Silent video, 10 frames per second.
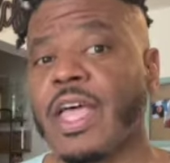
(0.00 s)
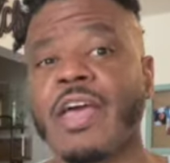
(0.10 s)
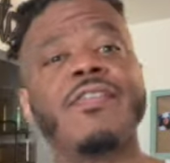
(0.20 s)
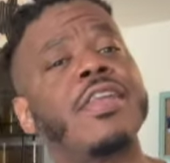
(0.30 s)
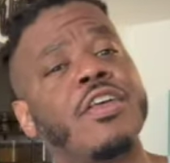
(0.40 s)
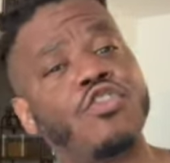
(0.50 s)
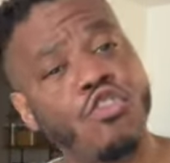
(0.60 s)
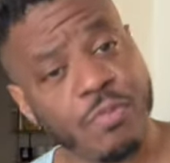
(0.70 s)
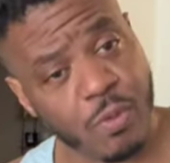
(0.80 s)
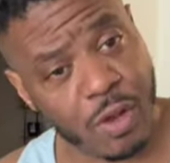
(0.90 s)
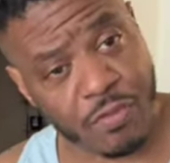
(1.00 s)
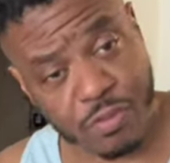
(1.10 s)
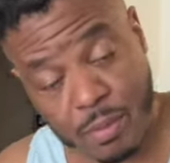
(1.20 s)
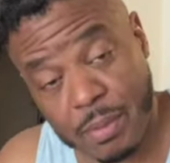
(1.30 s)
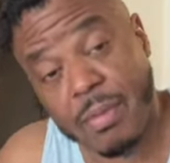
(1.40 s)
If it does super well
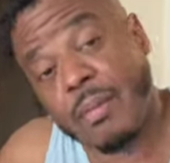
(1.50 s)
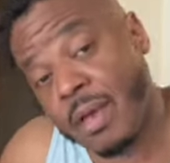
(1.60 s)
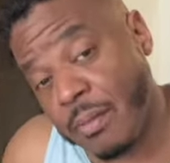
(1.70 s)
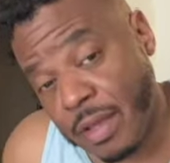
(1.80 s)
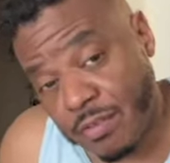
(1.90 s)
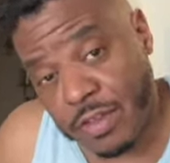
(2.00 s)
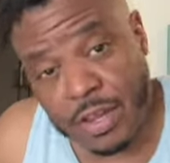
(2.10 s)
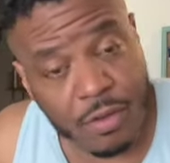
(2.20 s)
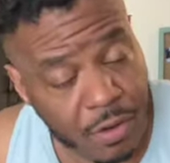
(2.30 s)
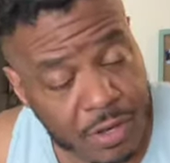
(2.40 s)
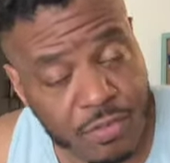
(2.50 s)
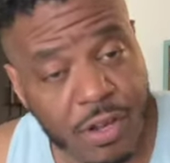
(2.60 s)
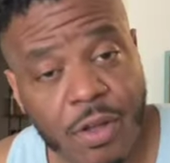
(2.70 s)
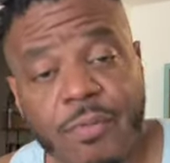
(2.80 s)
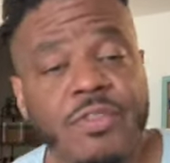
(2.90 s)
for me, maybe I'll make a video to let you
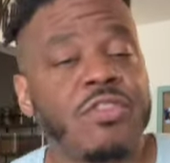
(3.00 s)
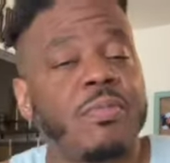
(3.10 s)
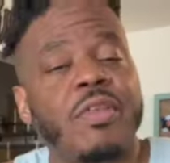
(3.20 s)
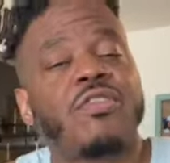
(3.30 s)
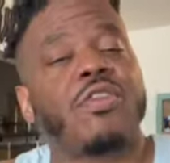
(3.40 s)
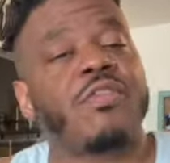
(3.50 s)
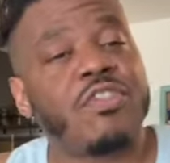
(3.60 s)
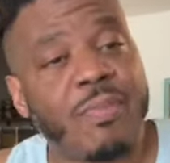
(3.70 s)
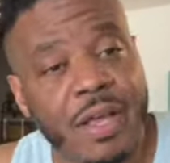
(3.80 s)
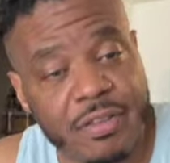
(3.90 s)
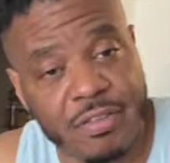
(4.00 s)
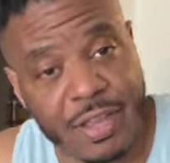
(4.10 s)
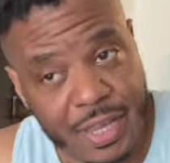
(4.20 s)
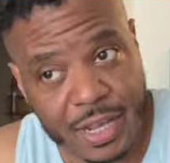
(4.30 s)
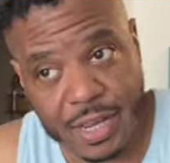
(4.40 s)
know. Just depends on the responses
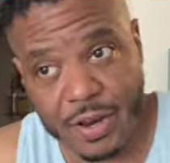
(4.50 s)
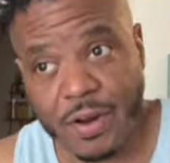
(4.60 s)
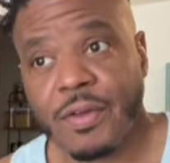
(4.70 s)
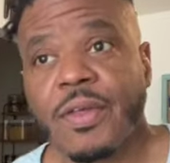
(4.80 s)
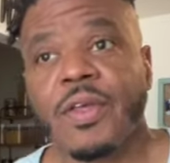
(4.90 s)
I get here.